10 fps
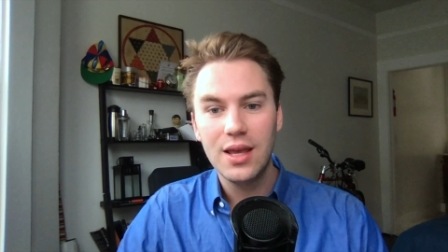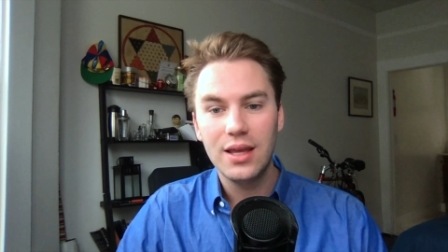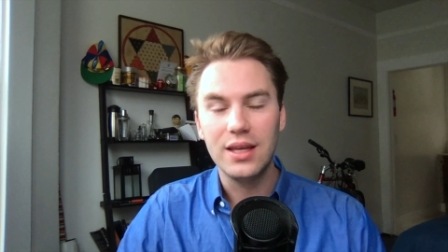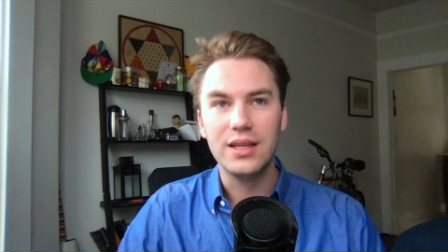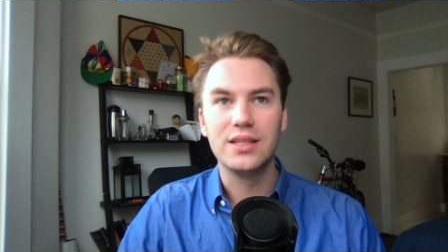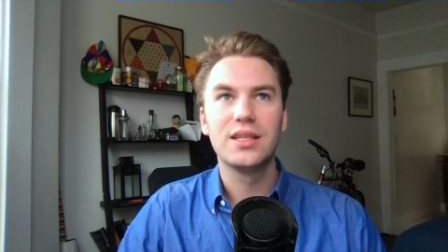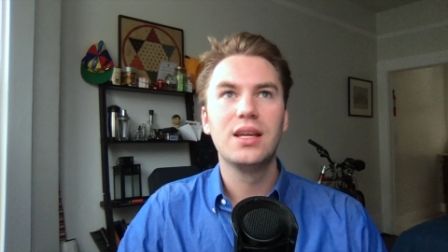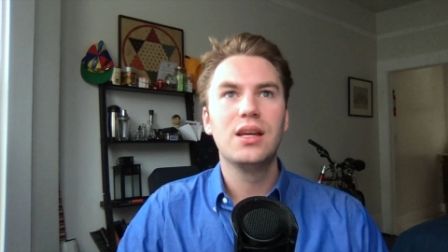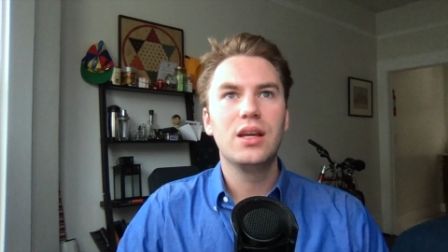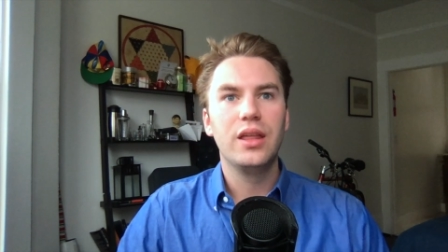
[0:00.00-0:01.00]
Is
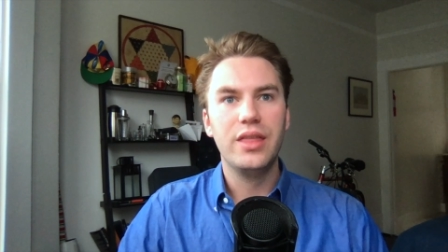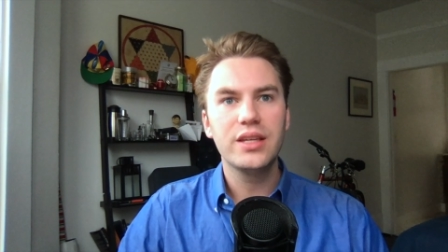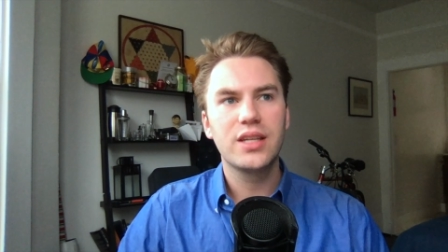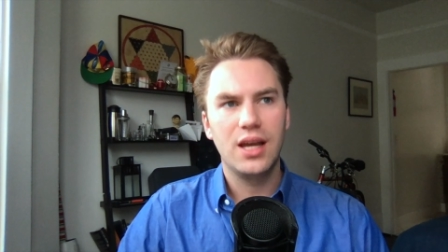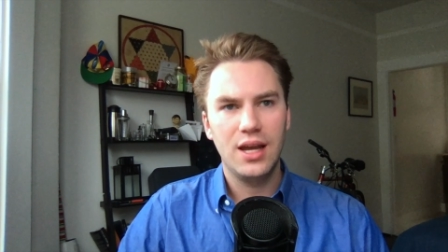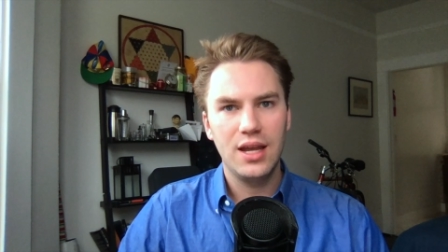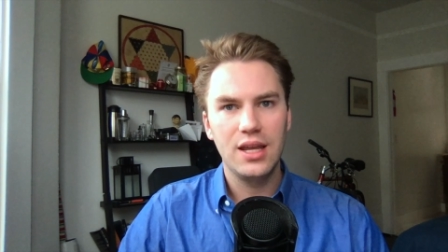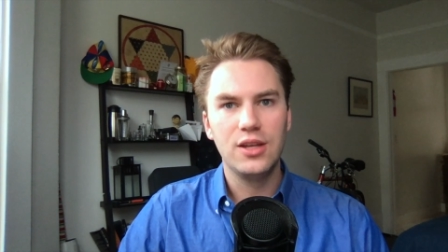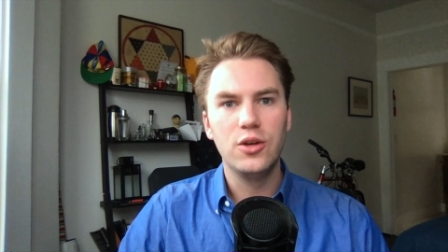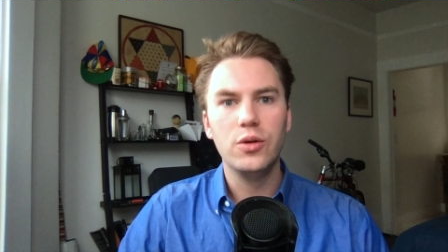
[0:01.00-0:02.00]
this guy
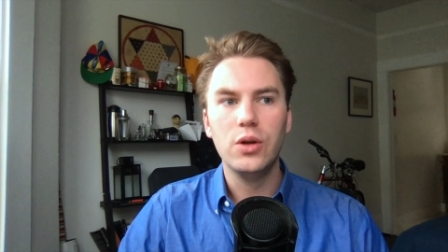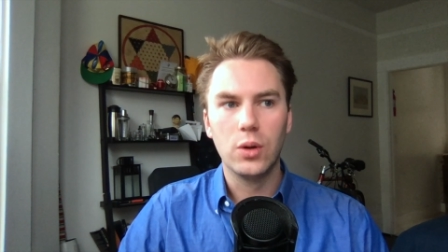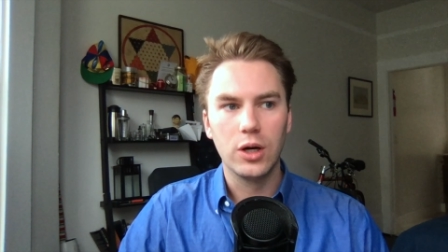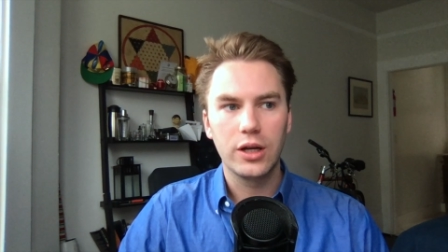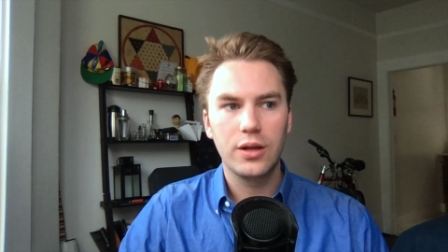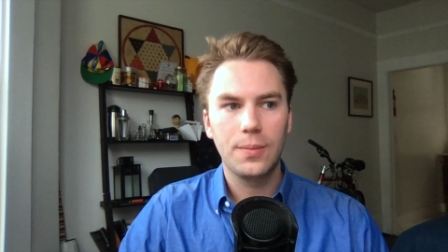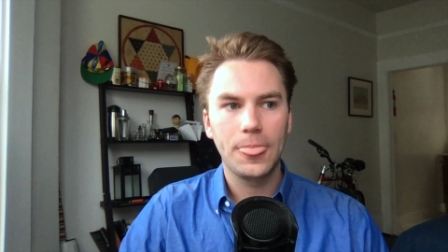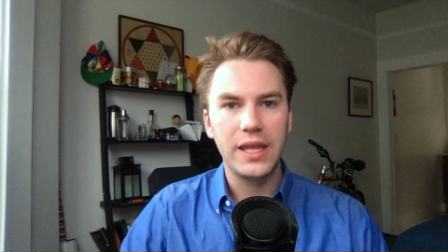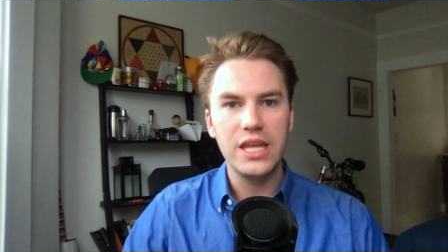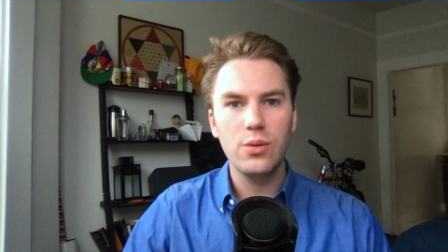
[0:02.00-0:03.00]
in New York?
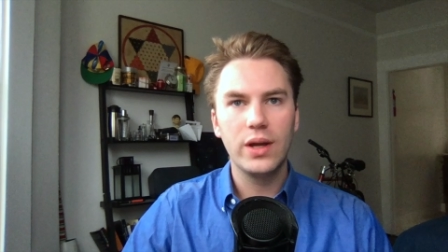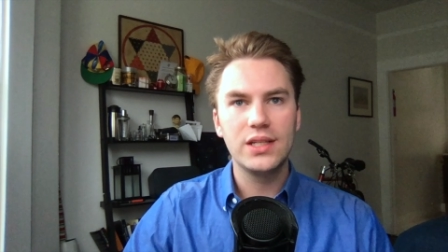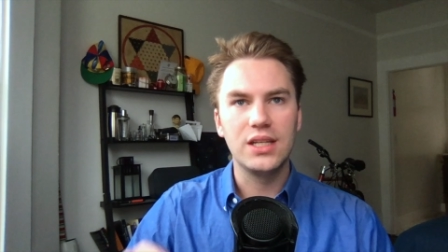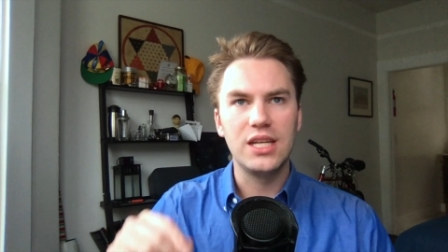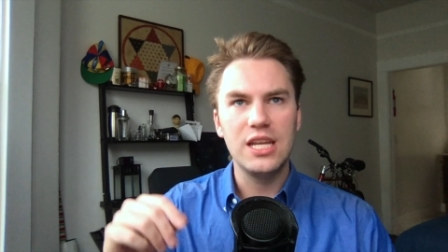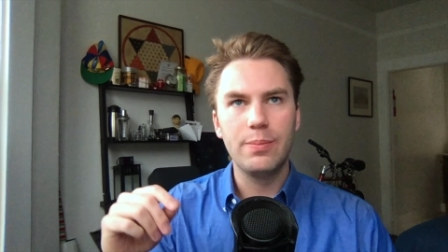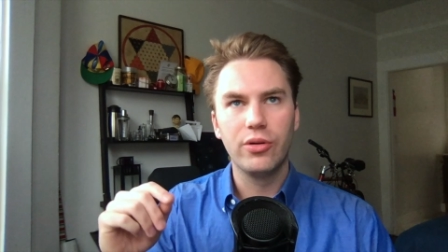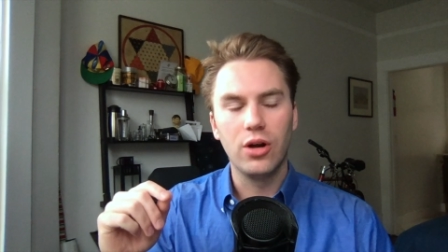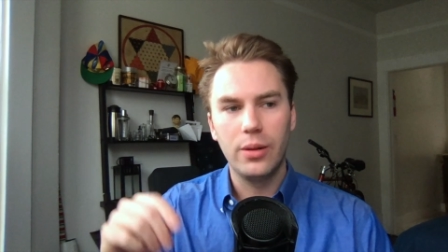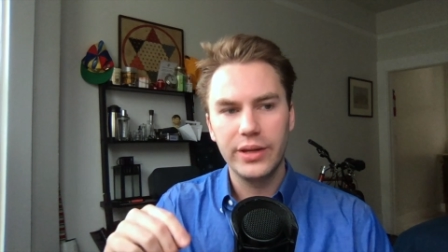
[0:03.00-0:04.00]
He went and he
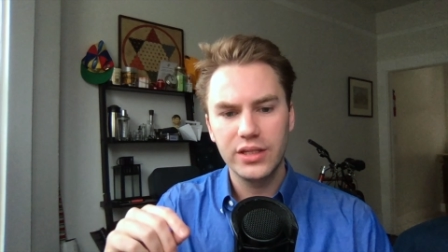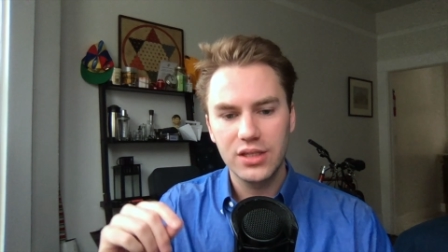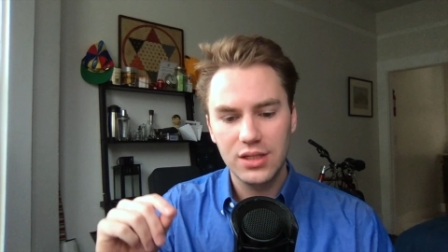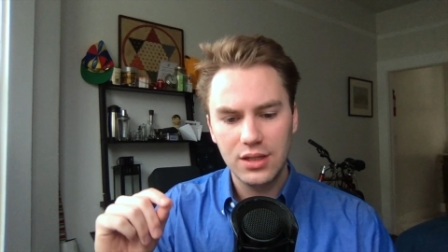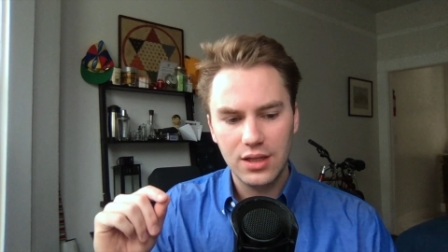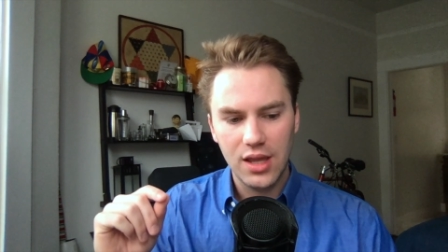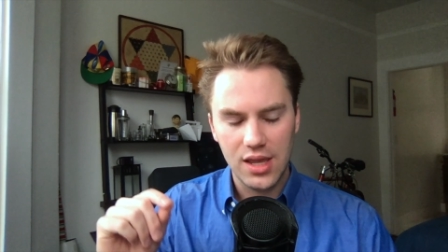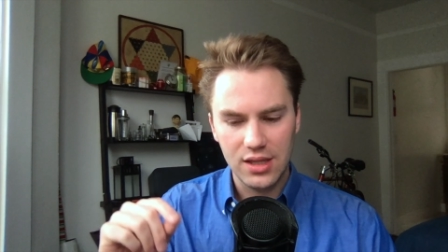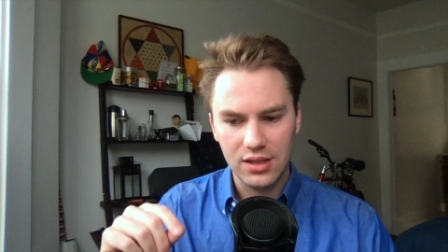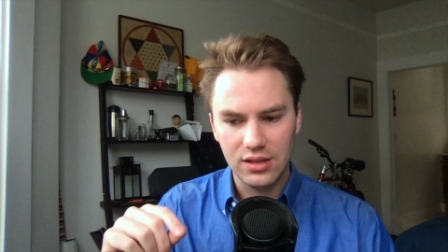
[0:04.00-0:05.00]
promised
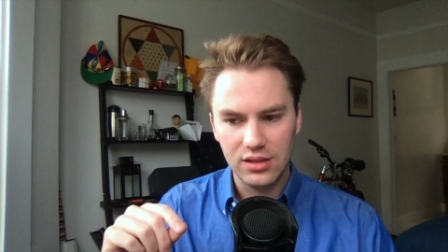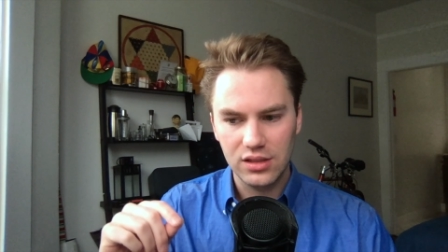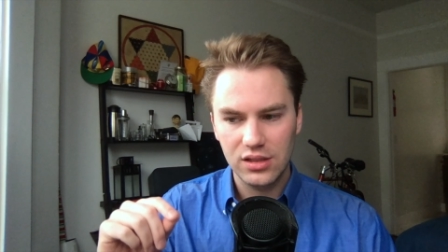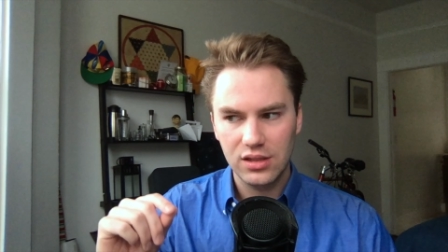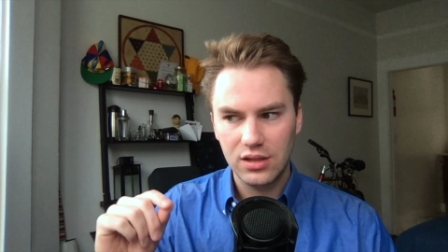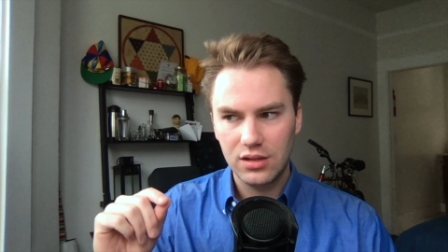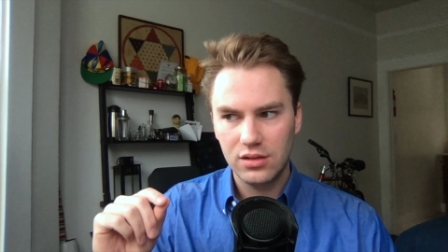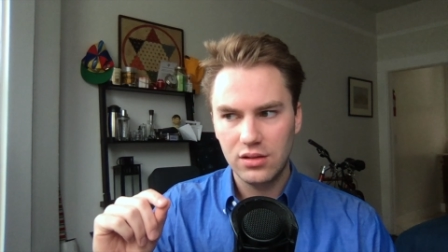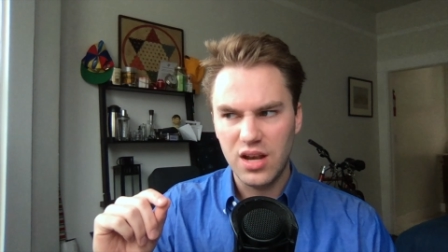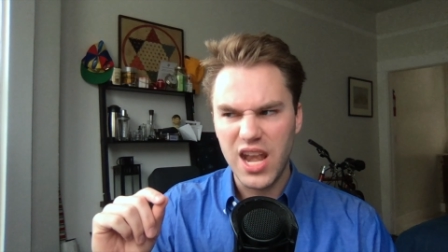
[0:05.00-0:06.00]
his
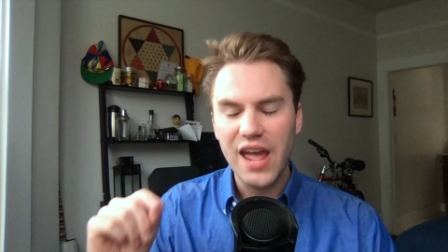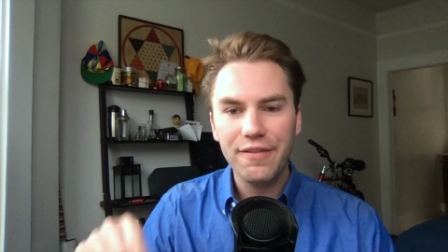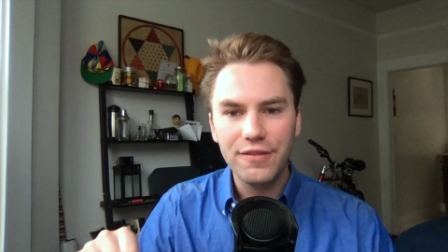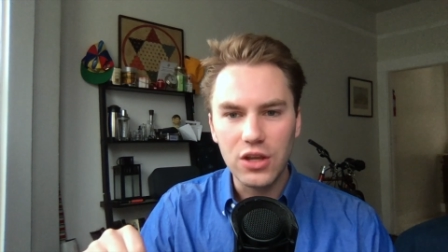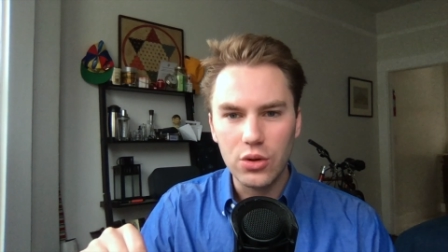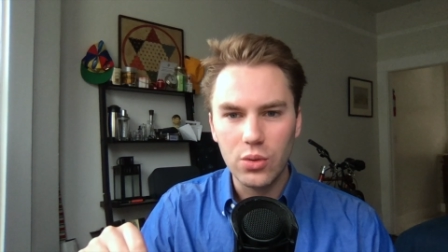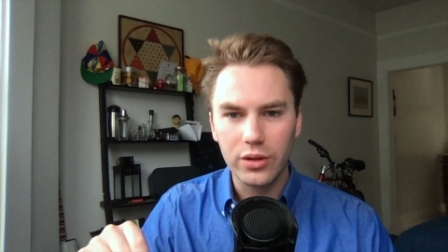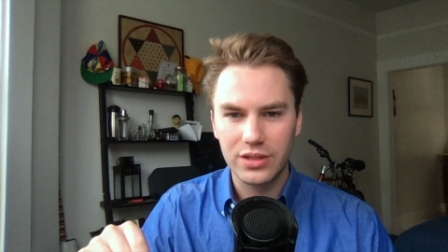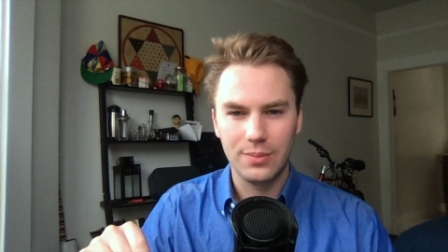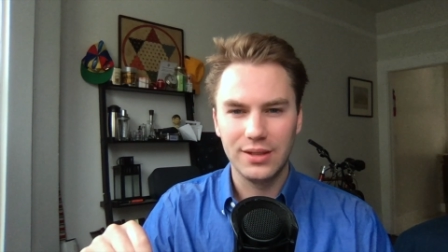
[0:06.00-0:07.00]
nephew or
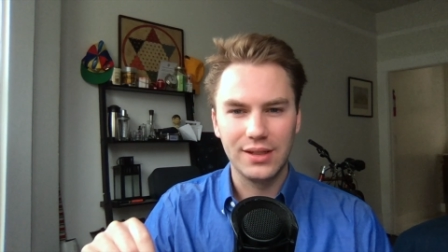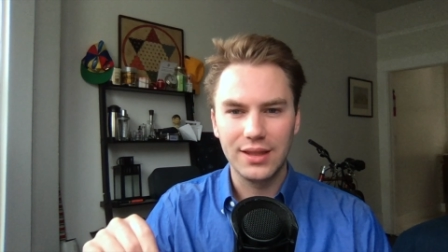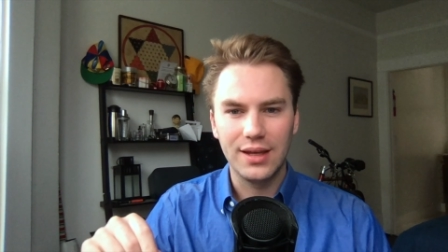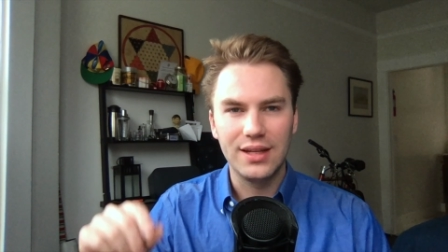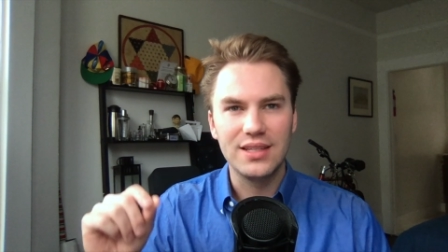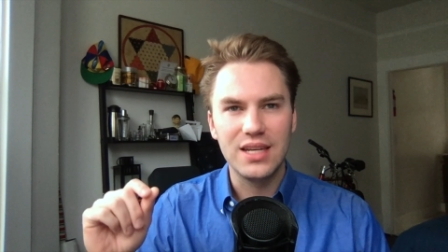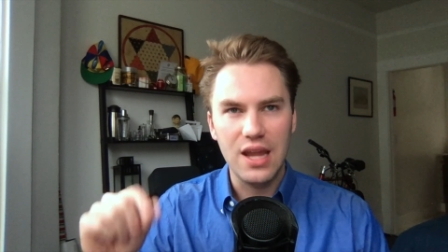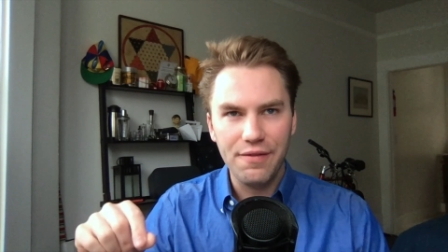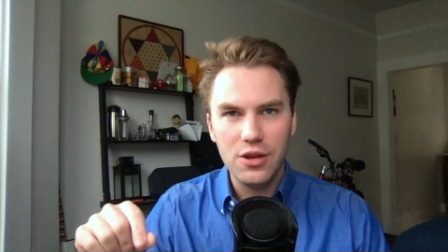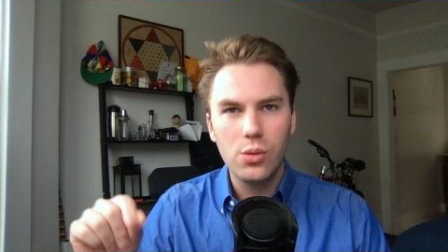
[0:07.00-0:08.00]
something like that, his
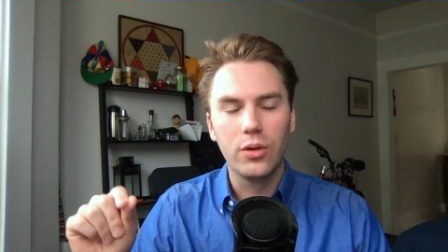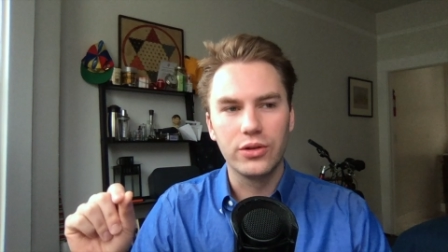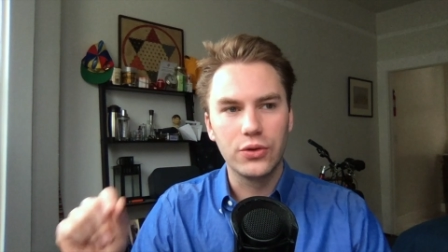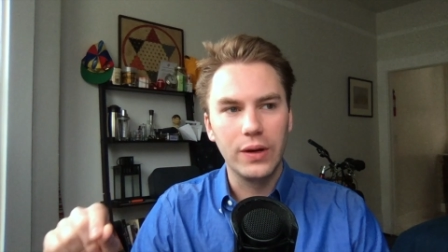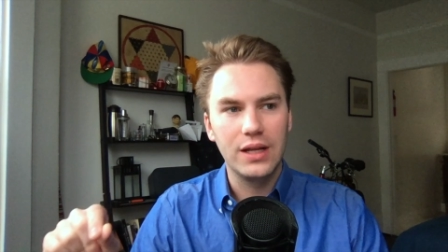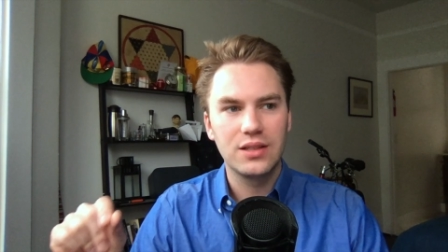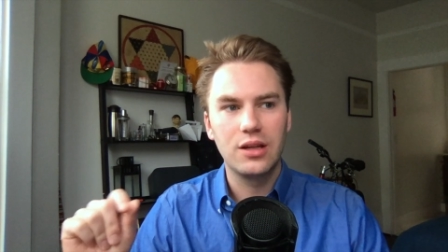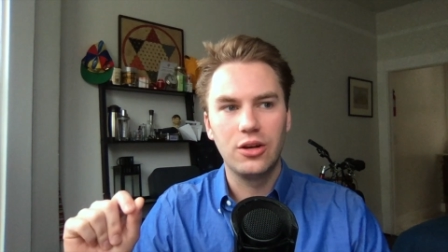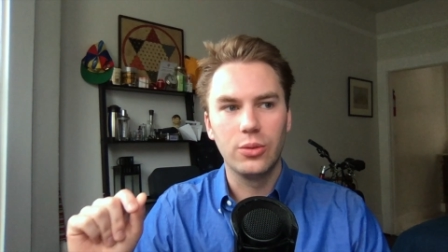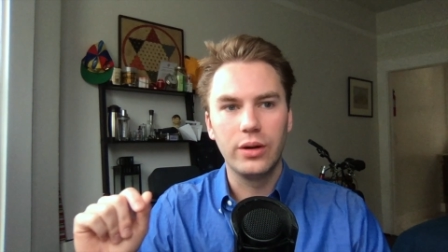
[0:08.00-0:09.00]
nephew or his
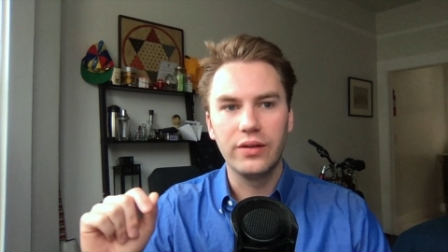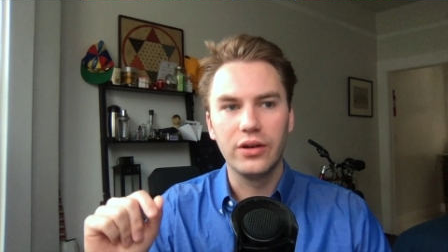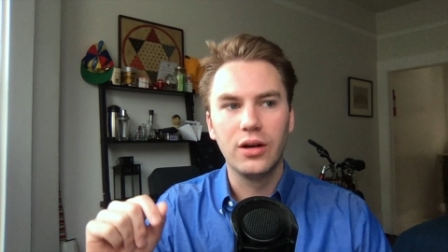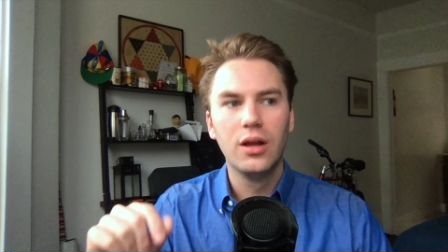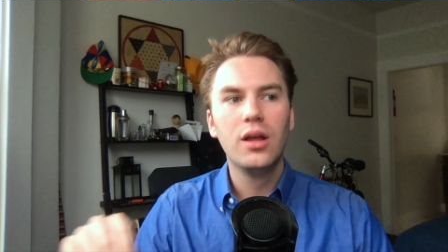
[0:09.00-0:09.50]
grandson or whatever.